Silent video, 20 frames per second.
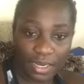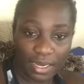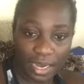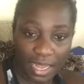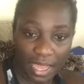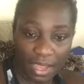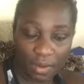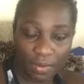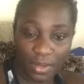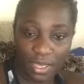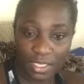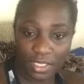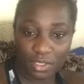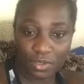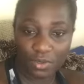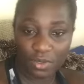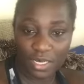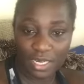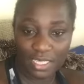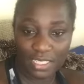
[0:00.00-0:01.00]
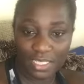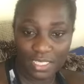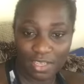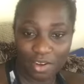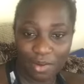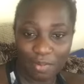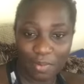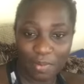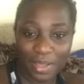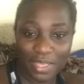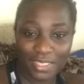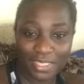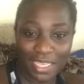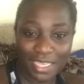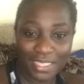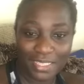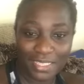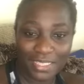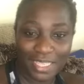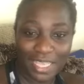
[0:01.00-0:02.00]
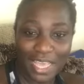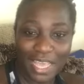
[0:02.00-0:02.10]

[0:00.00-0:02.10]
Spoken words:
Now it's not necessary. Papa says